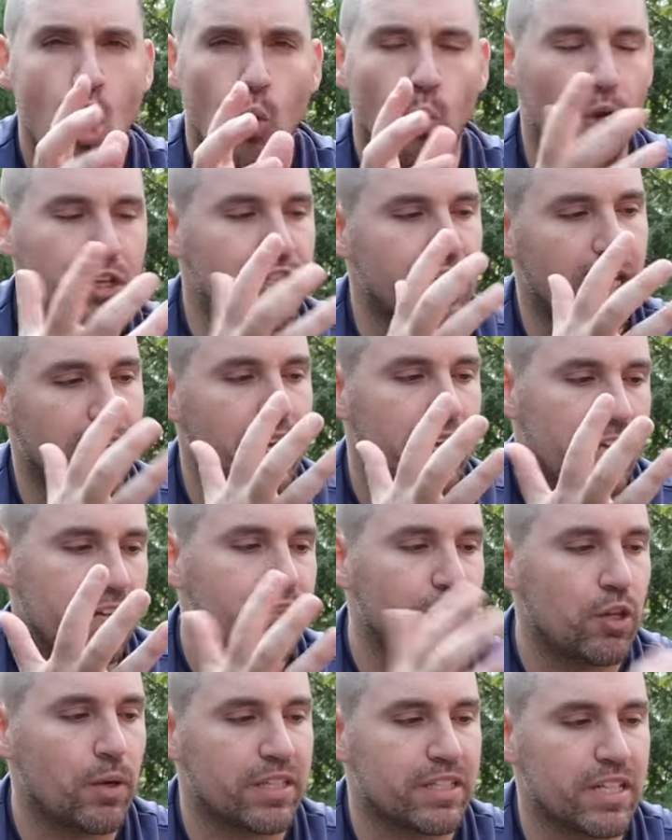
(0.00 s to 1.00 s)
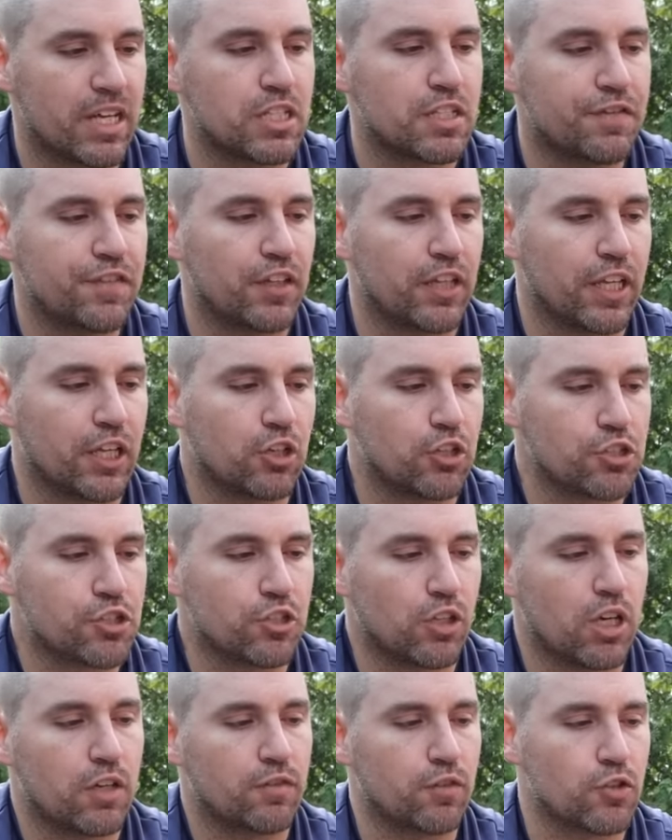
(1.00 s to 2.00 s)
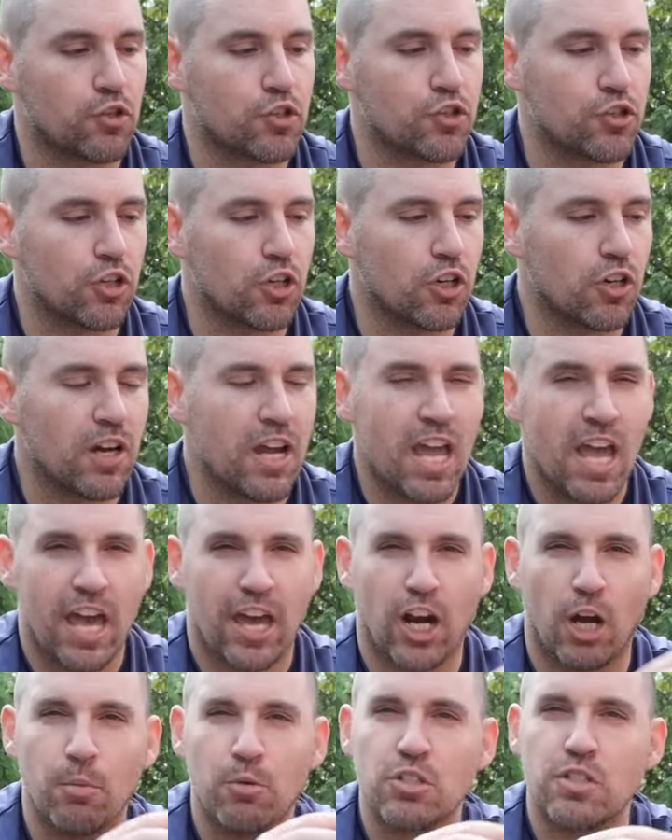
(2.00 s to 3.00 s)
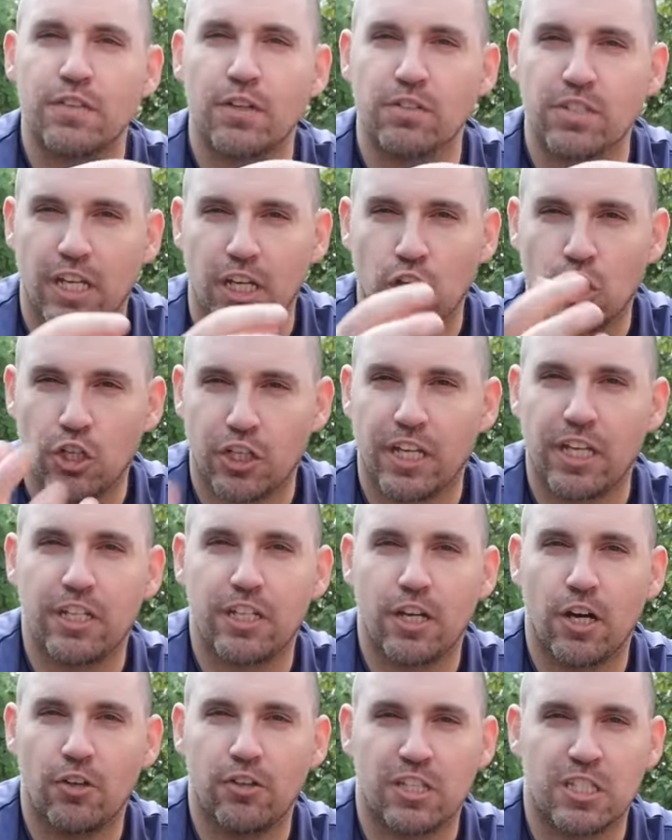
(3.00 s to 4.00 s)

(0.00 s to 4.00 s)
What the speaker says: which it, even though it does feel like Kushlon for sure, it almost feels like cookie dough